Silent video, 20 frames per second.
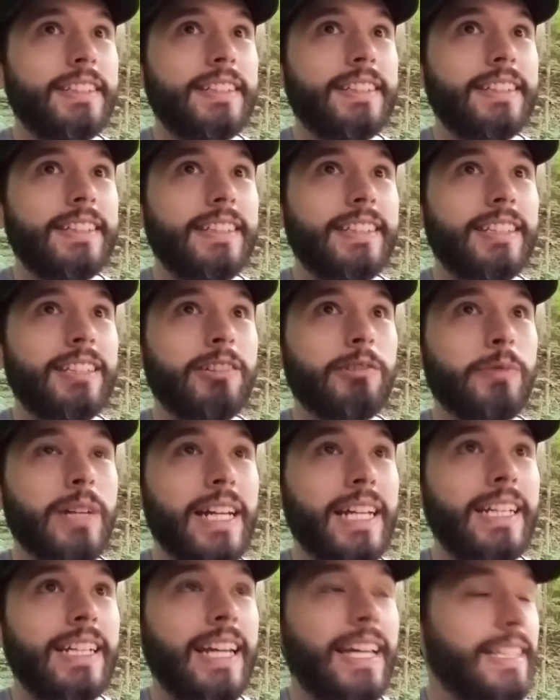the
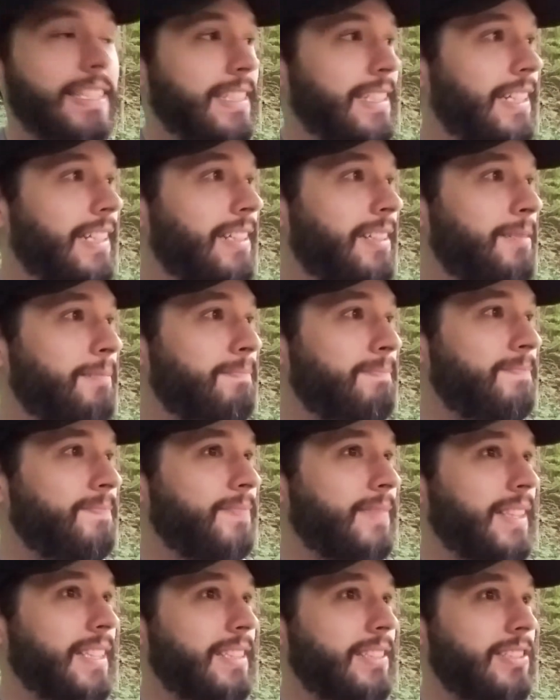rain has come
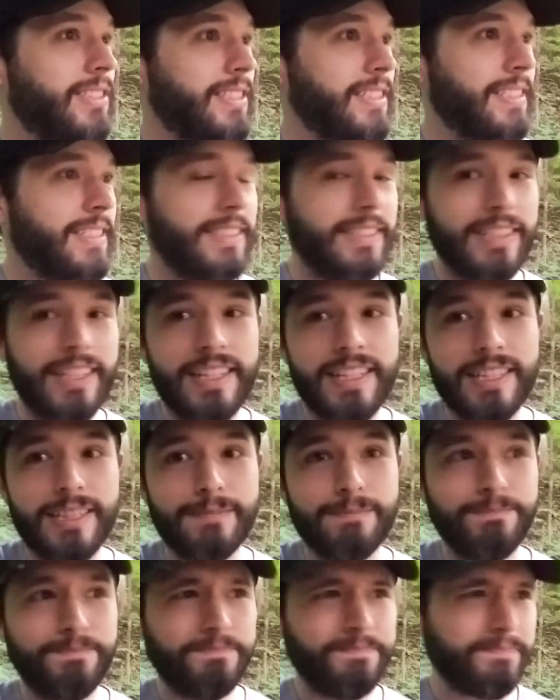just in
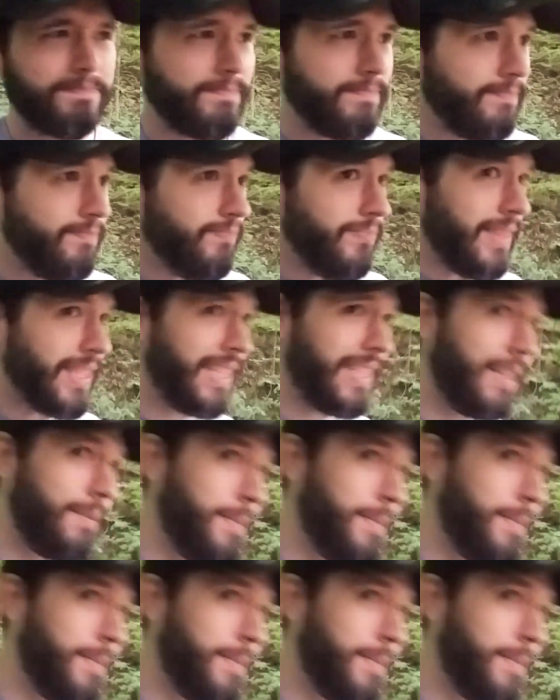time. I may